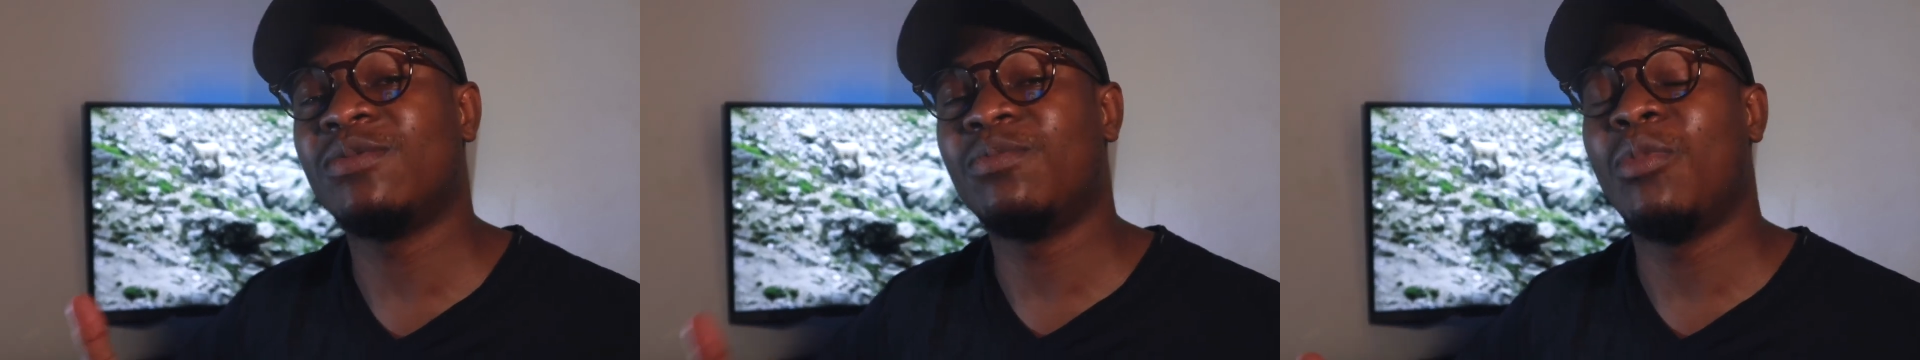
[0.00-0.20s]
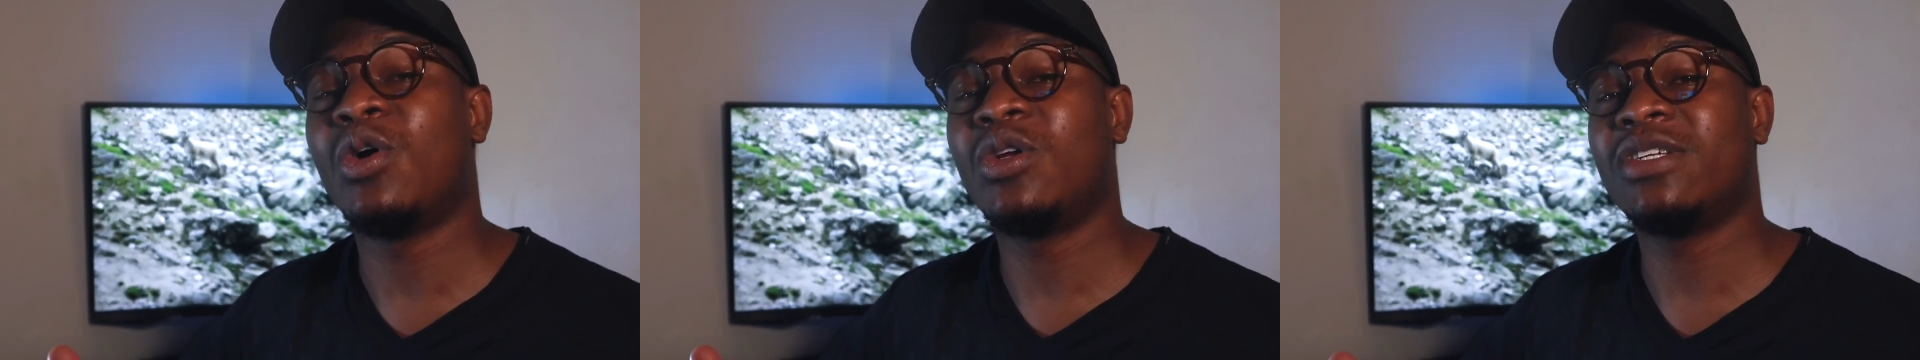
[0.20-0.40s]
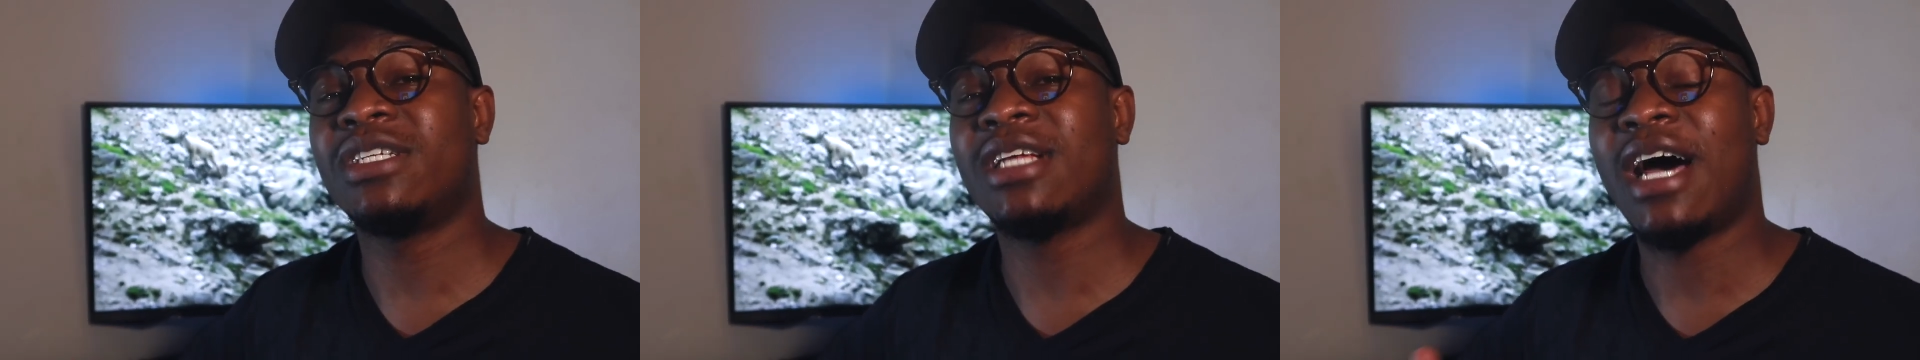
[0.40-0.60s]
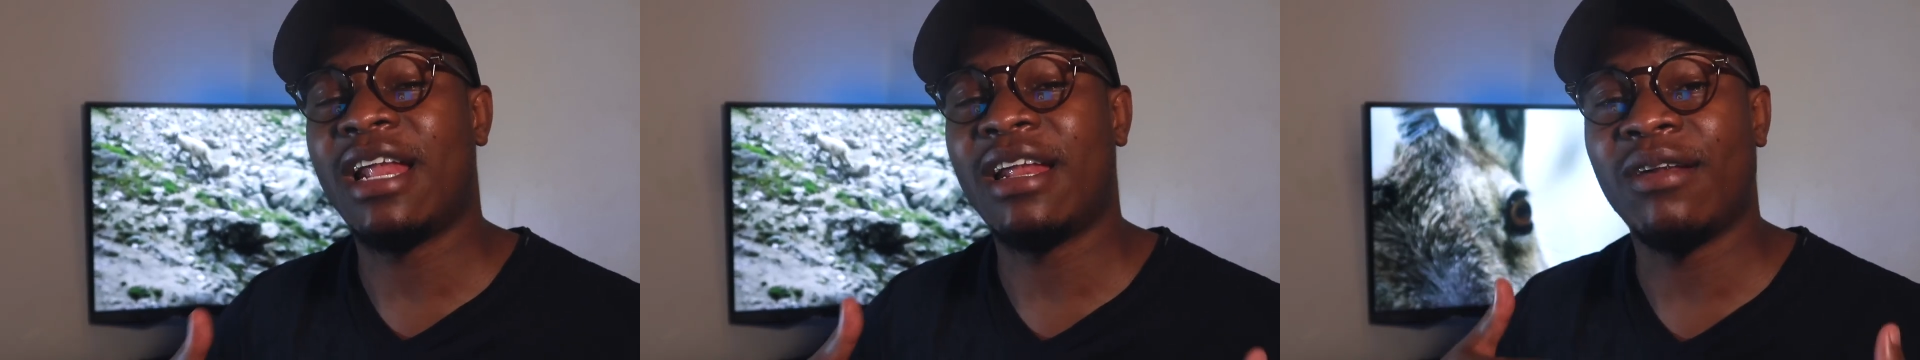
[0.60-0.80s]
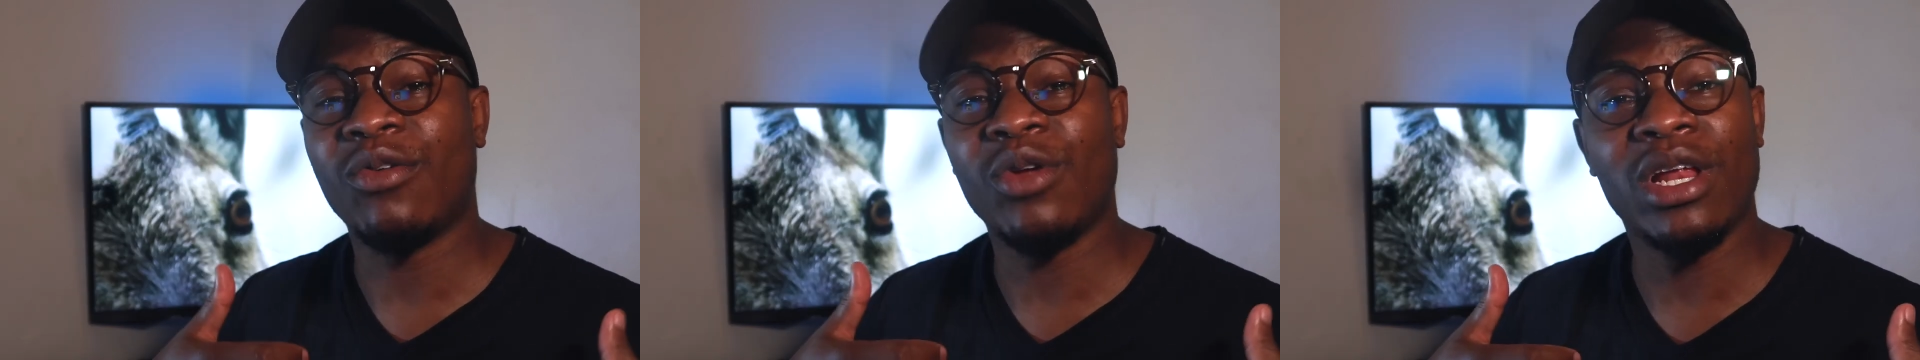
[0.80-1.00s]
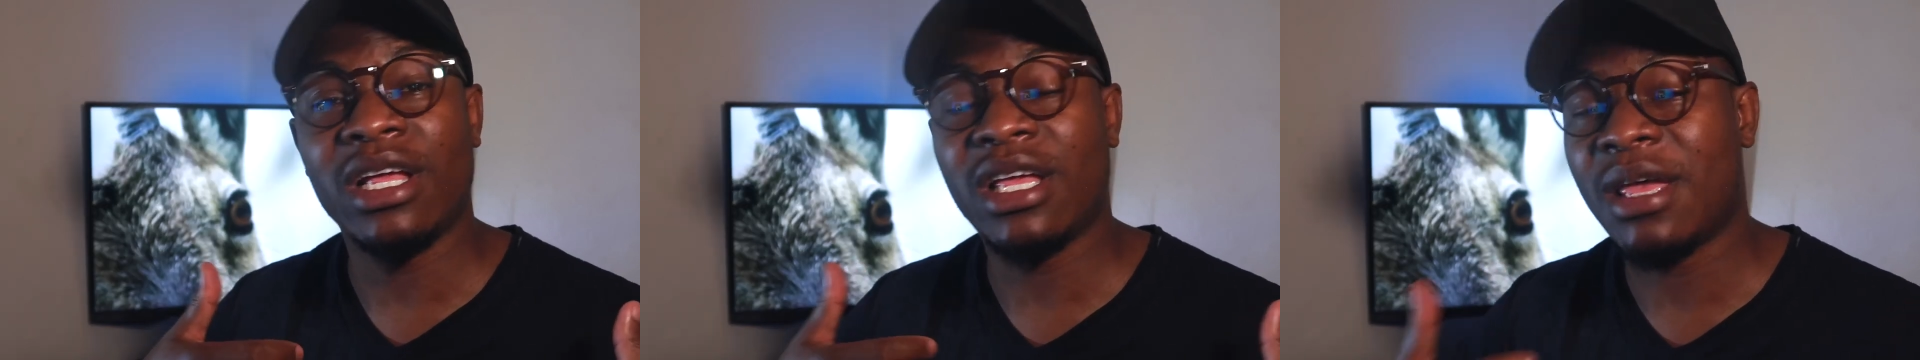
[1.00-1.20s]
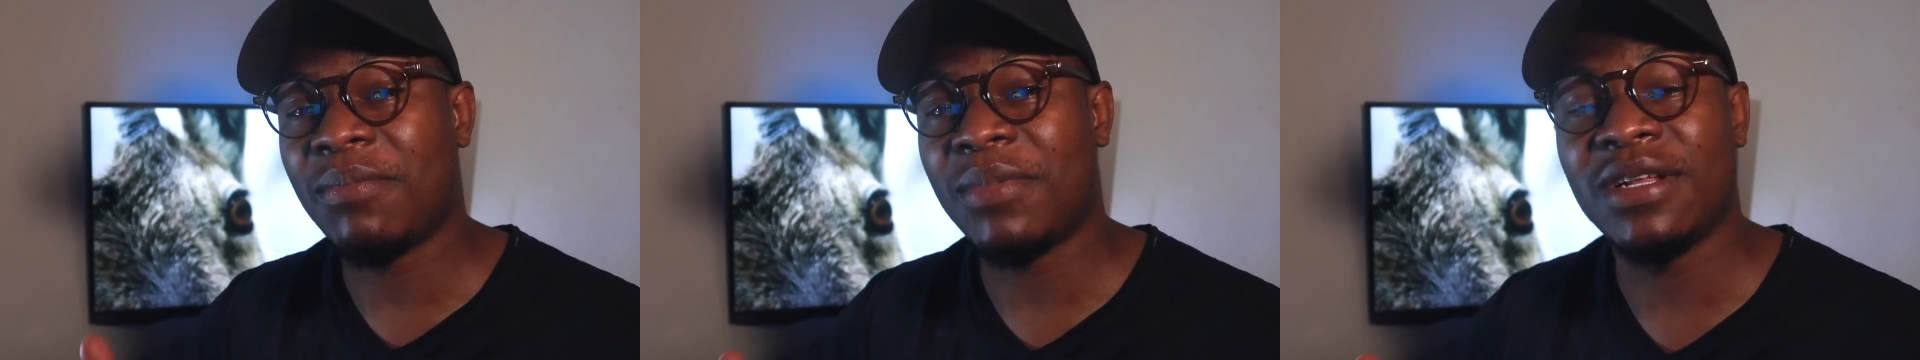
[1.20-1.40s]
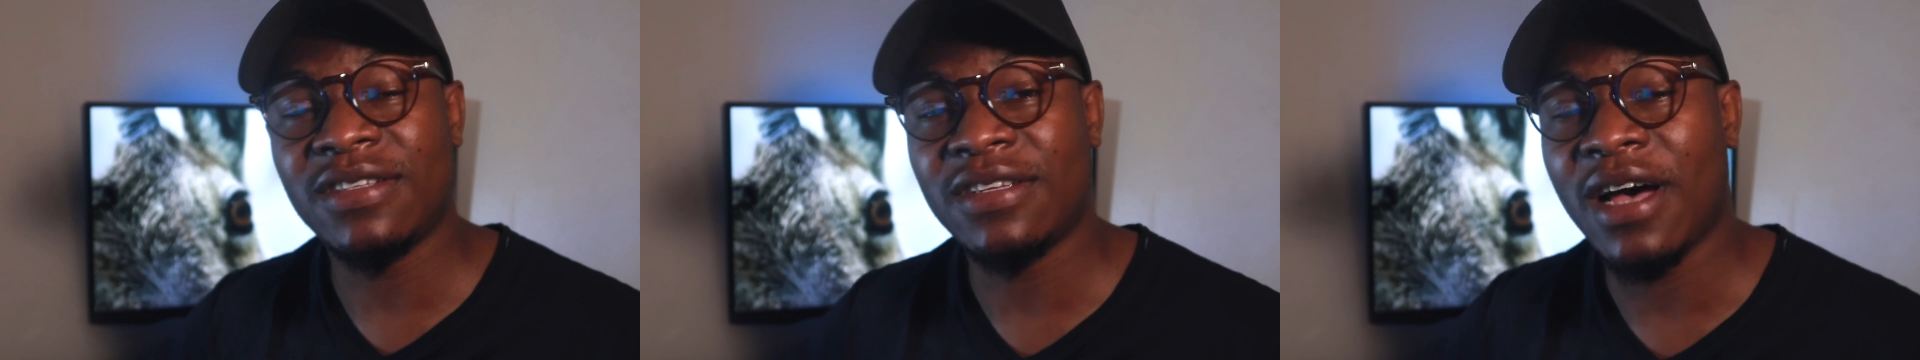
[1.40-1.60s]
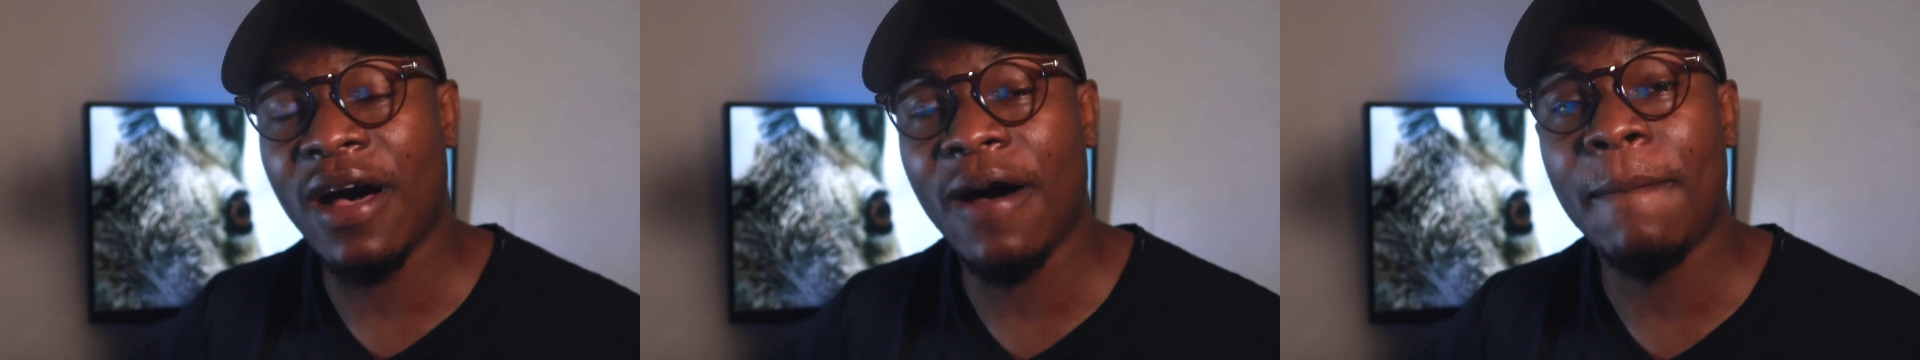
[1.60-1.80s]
its bones and really keep its,